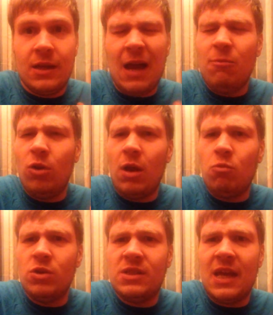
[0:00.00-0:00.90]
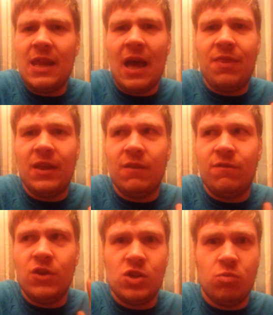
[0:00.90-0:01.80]
Catamol, I would say that I think the
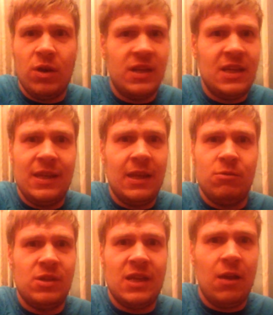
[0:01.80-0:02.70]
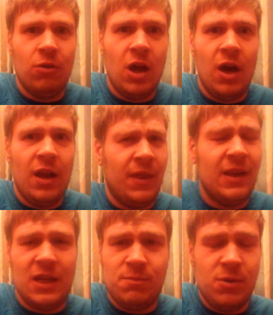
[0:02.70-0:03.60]
first one I didn't think was a yellow card. I
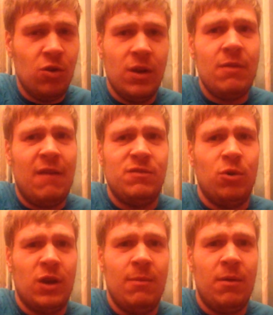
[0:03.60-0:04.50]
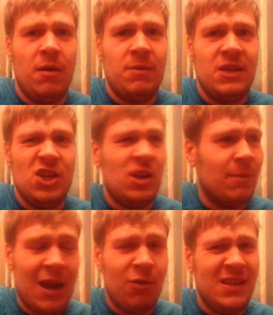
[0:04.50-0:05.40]
think that's purely refs booking him on reputation. I'm
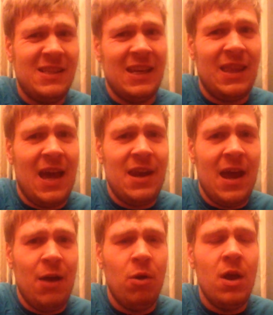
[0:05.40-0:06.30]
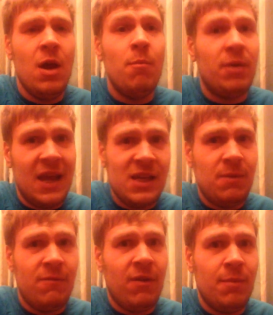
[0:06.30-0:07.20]
getting quite sick of that now. But he has
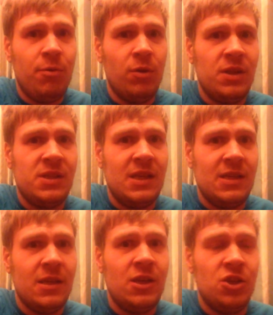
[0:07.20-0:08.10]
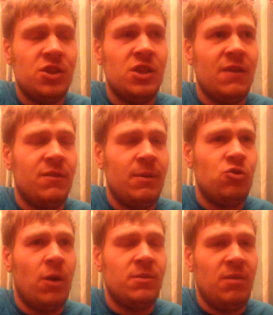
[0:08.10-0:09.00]
been very poor this season. He does deserve to be
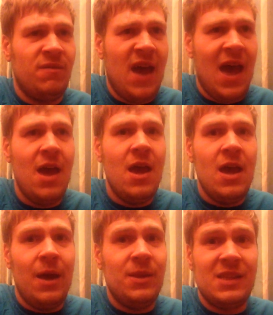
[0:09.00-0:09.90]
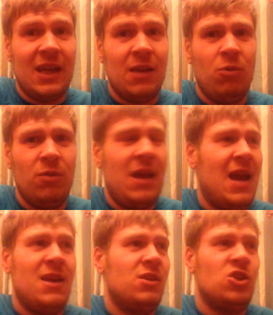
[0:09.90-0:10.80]
dropped, to be fair. And the second one,
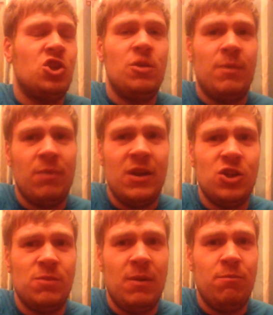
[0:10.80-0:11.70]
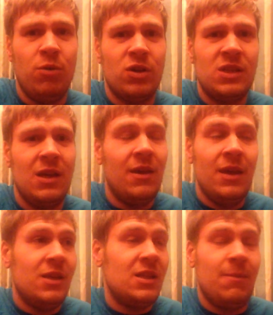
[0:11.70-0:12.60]
yeah, he's stupid when he's just been booked.
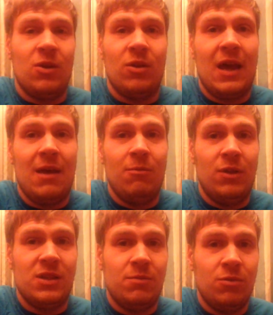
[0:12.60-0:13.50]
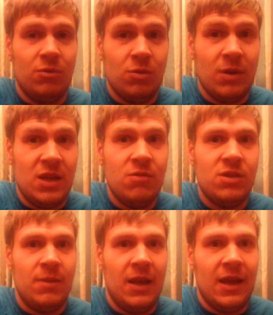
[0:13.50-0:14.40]
Typical Catamol, I suppose, or what he used
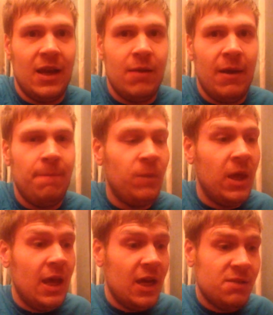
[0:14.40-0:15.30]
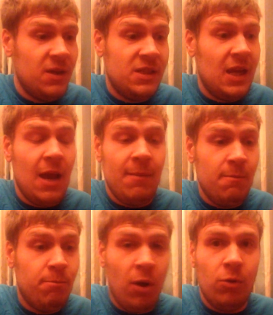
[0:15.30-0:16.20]
to be like anyway. As for today, I
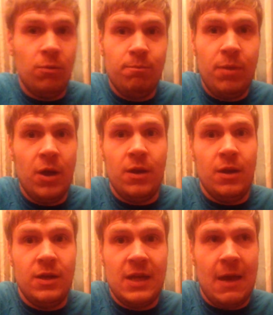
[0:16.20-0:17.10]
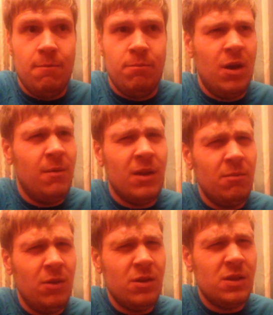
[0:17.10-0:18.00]
mean, Bolton, Burton and
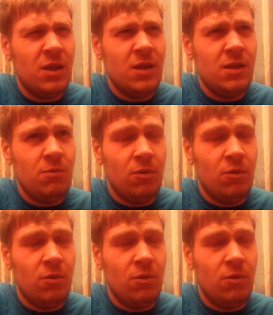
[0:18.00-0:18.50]
Birmingham lost, I think, is it?